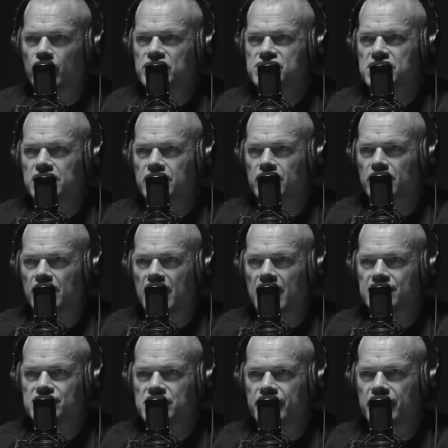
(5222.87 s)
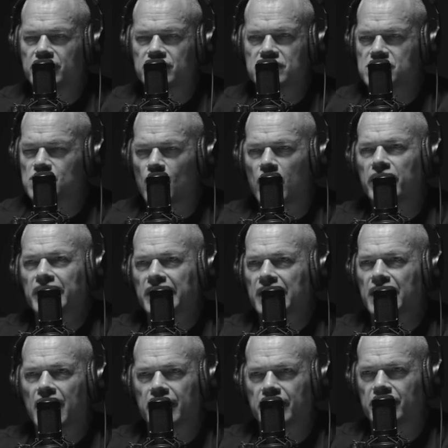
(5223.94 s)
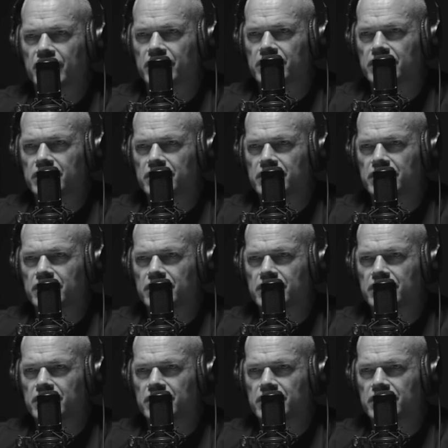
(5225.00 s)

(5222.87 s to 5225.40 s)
risking your lives, and they're just wanting to get out of there.